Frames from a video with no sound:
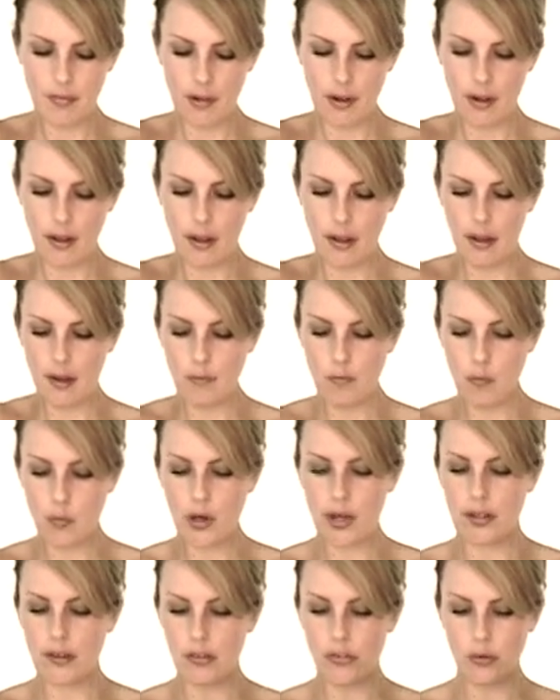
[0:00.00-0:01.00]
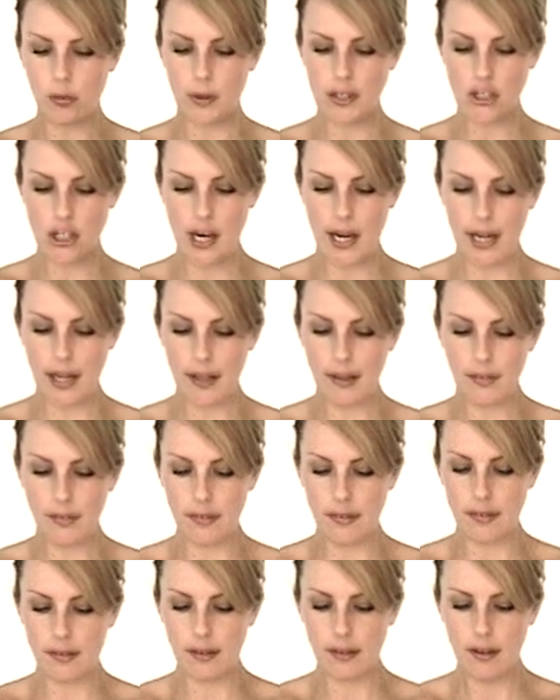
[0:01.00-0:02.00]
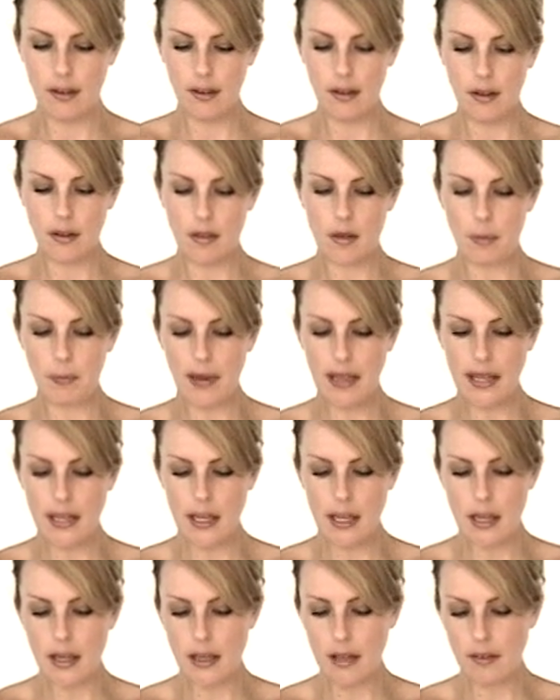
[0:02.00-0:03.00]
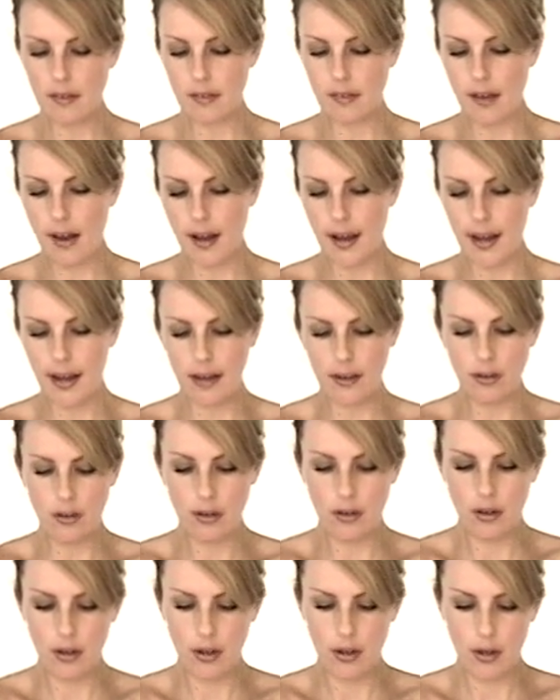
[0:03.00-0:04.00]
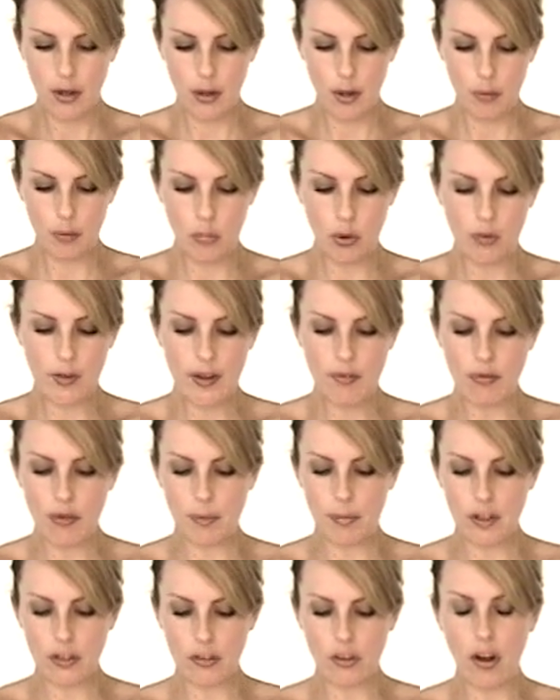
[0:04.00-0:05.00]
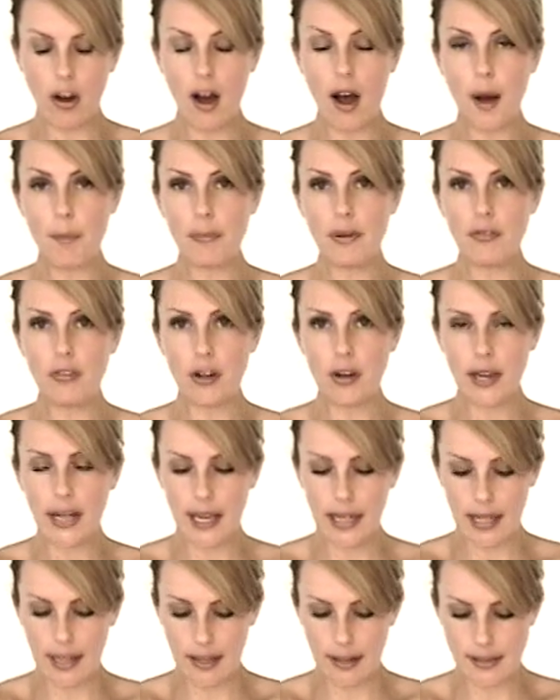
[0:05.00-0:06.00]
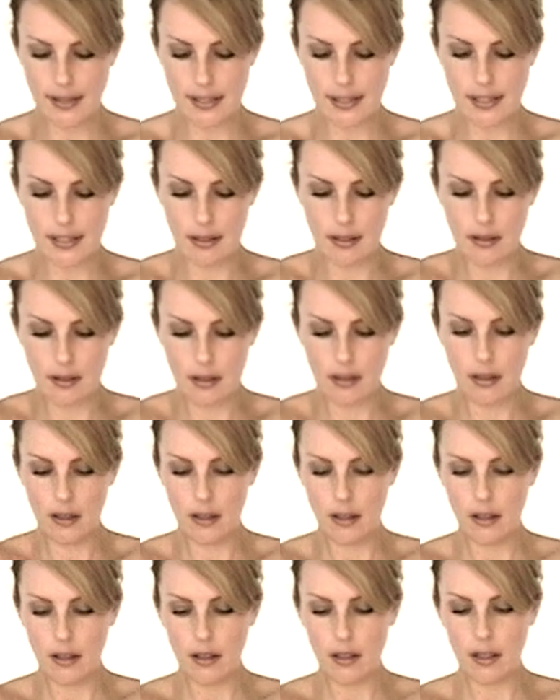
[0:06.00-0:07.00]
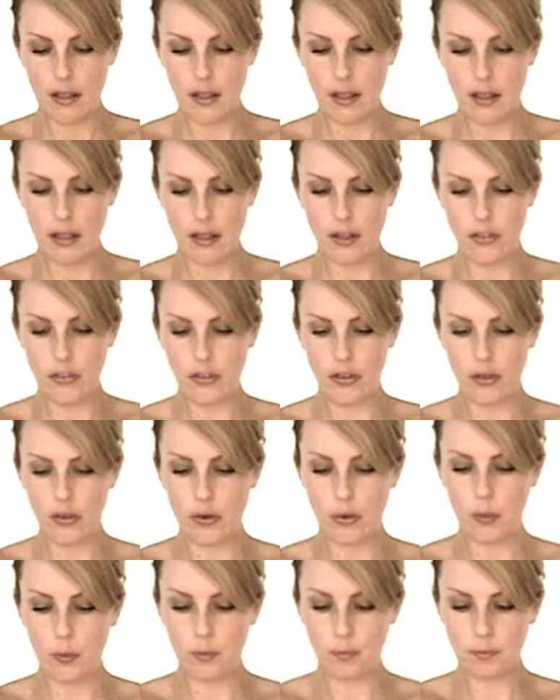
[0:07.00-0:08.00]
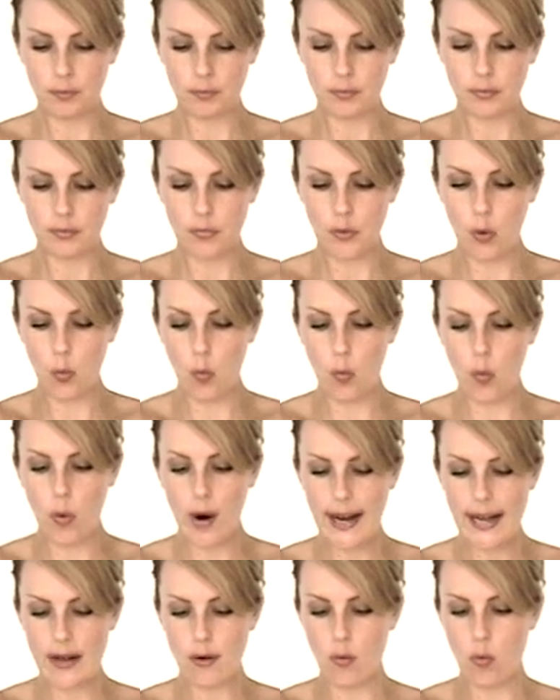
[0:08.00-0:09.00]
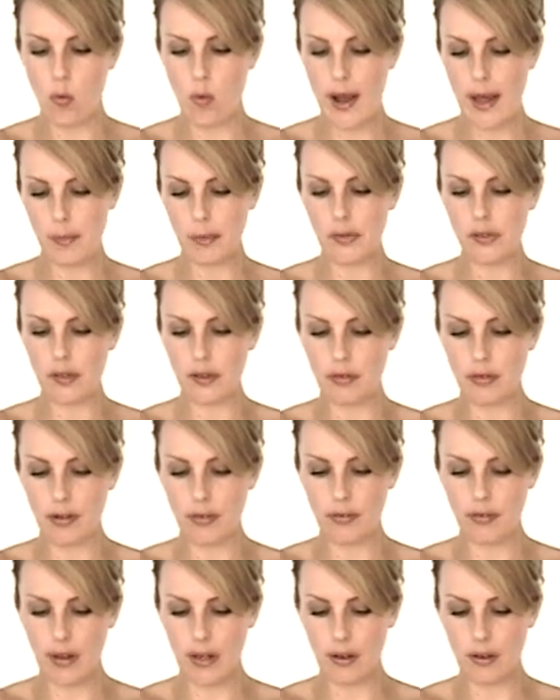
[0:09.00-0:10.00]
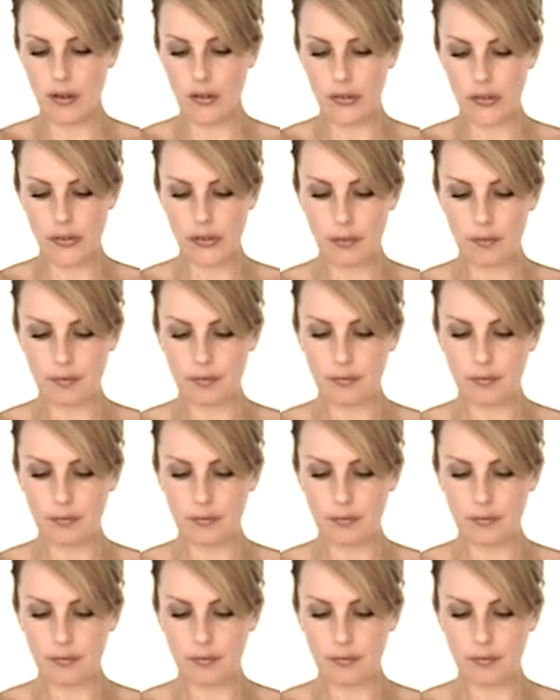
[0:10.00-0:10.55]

Okay, we're going to switch hands, the pinky side, moving from the top of your hands into the white webs of your fingers.